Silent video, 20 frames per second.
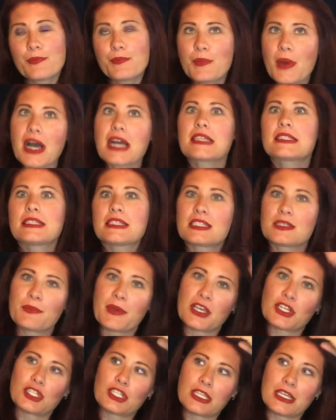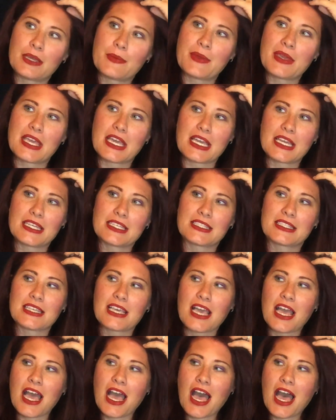bugs, especially because
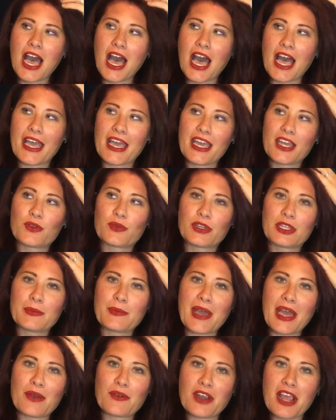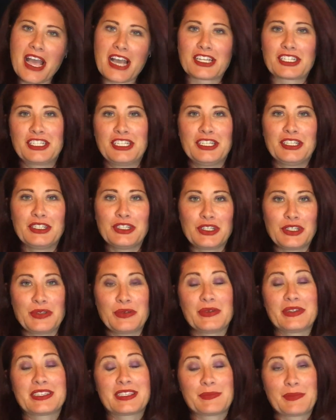I had a really bad reaction
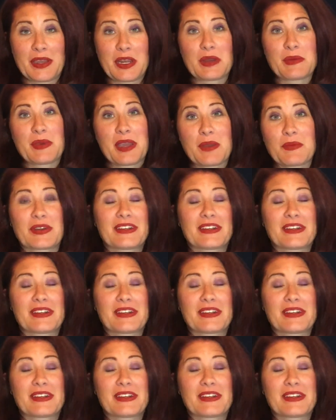to a spider bite